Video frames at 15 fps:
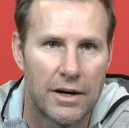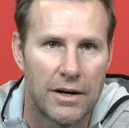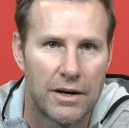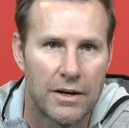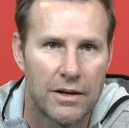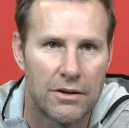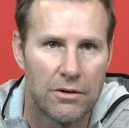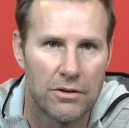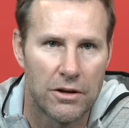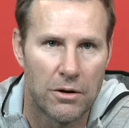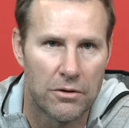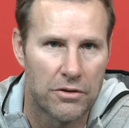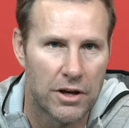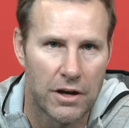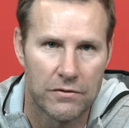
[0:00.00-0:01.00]
You know,
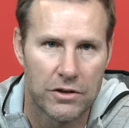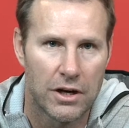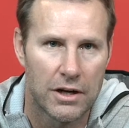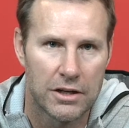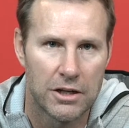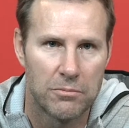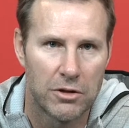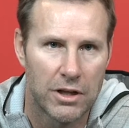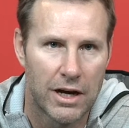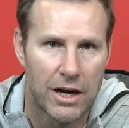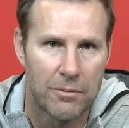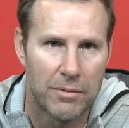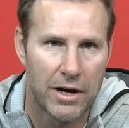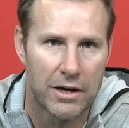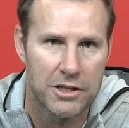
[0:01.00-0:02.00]
the other thing I've talked to him a
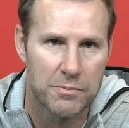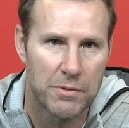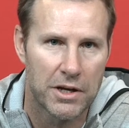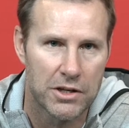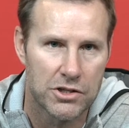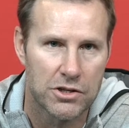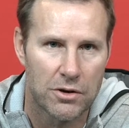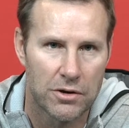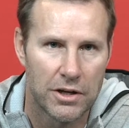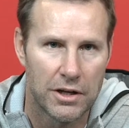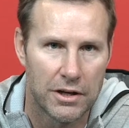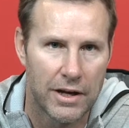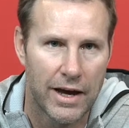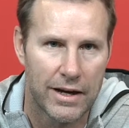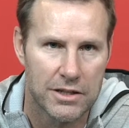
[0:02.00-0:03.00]
lot about is making sure
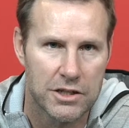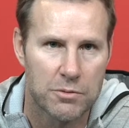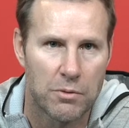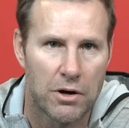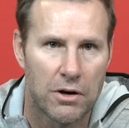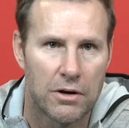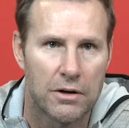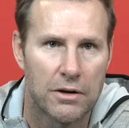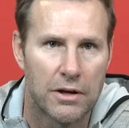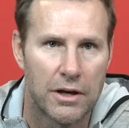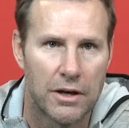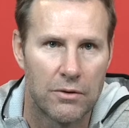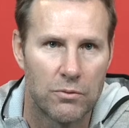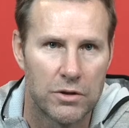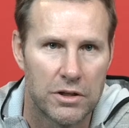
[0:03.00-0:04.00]
he attacks smart.
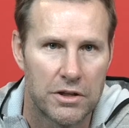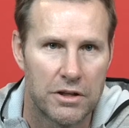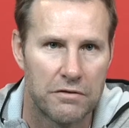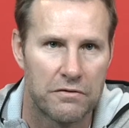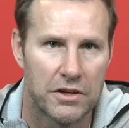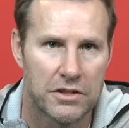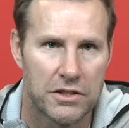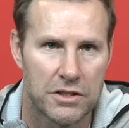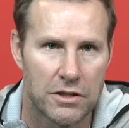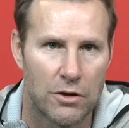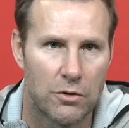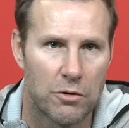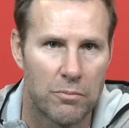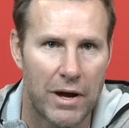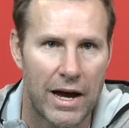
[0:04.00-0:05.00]
And when the defense is
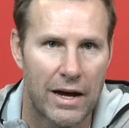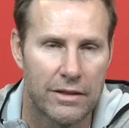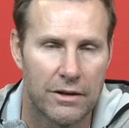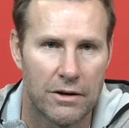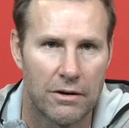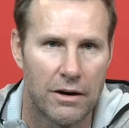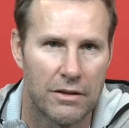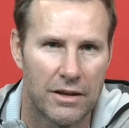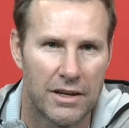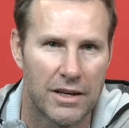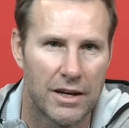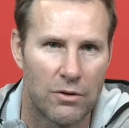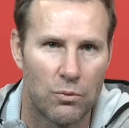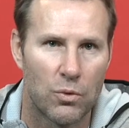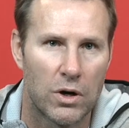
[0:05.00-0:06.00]
loaded back there, and I
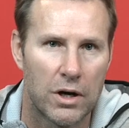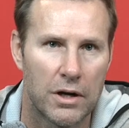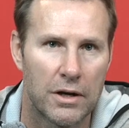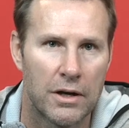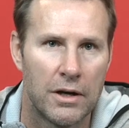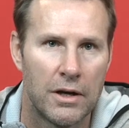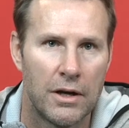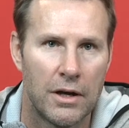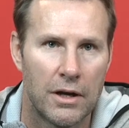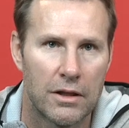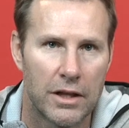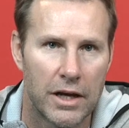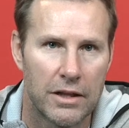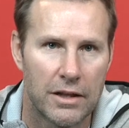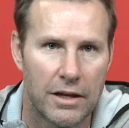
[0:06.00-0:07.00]
think he had one
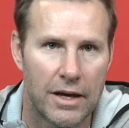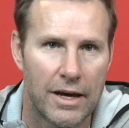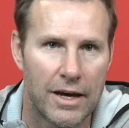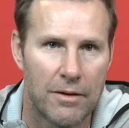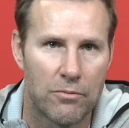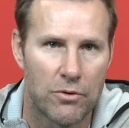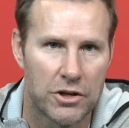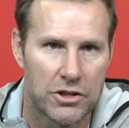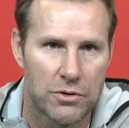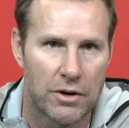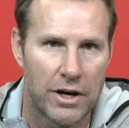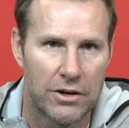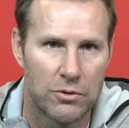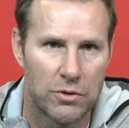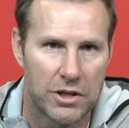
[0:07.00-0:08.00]
late in the game where he
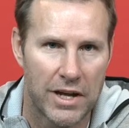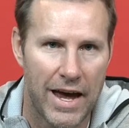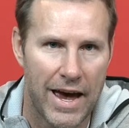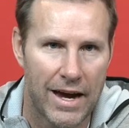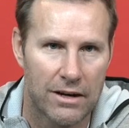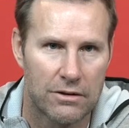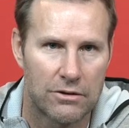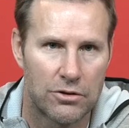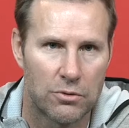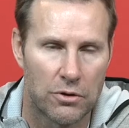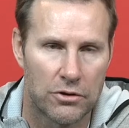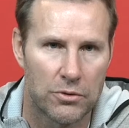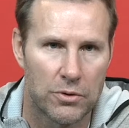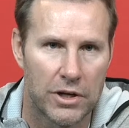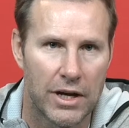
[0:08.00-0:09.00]
tried to attack
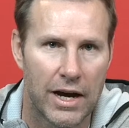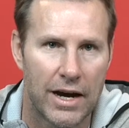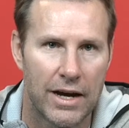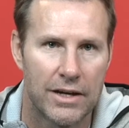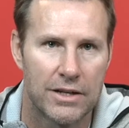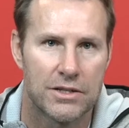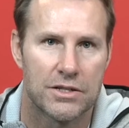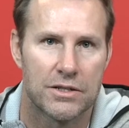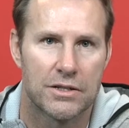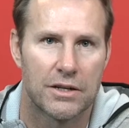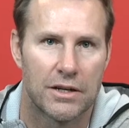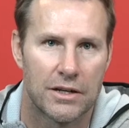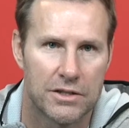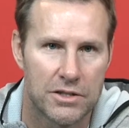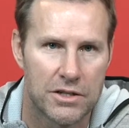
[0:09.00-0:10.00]
two or three guys
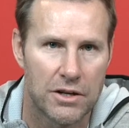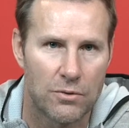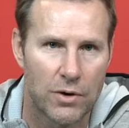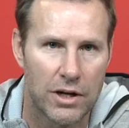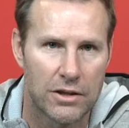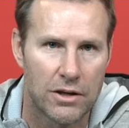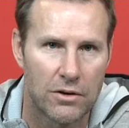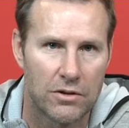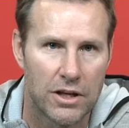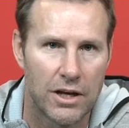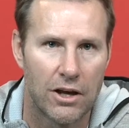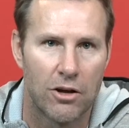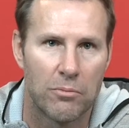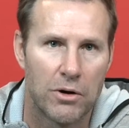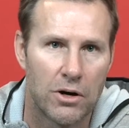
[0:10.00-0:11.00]
sitting right there at
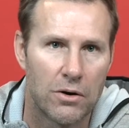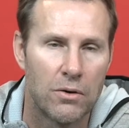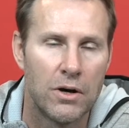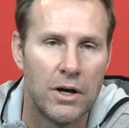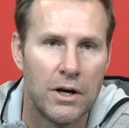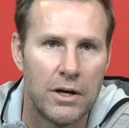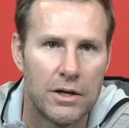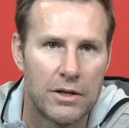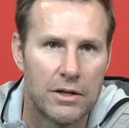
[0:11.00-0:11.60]
the elbow,